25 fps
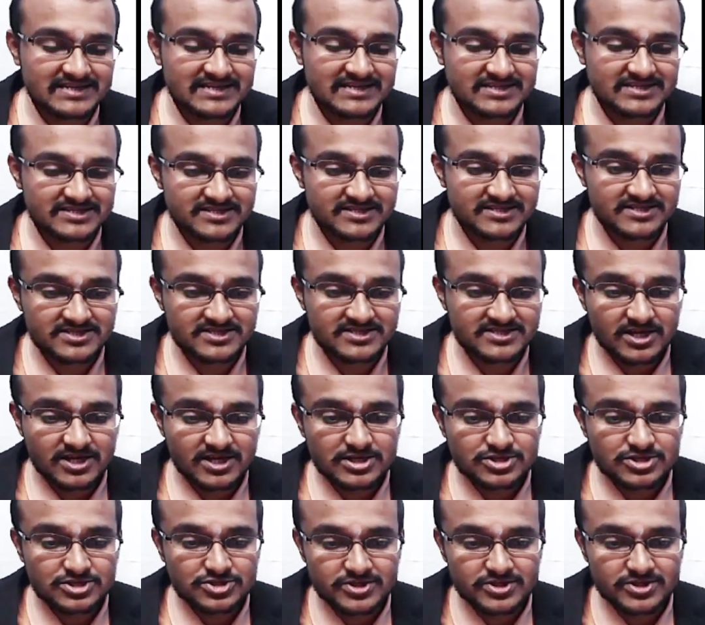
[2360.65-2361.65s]
So that will
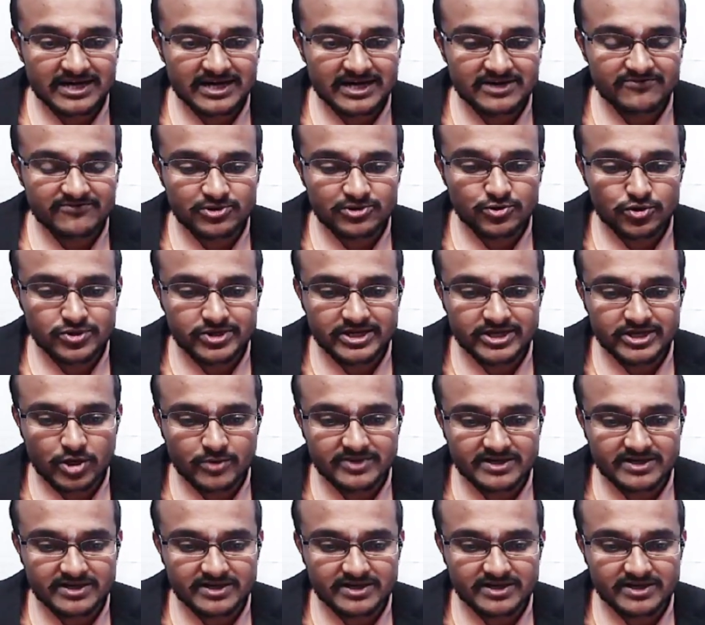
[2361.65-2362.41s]
go to denominator.